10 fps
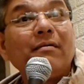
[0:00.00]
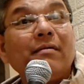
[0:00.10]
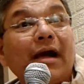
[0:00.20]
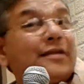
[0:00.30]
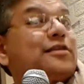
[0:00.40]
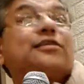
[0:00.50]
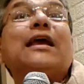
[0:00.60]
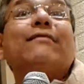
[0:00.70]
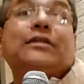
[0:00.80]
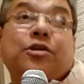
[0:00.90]
I just
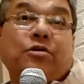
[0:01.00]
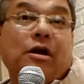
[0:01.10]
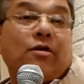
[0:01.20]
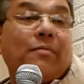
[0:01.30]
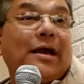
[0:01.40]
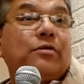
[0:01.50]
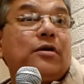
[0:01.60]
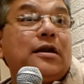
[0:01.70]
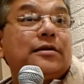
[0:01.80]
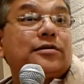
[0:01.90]
gave it to you out of my
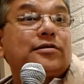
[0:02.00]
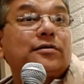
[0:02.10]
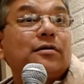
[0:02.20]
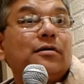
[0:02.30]
goodness.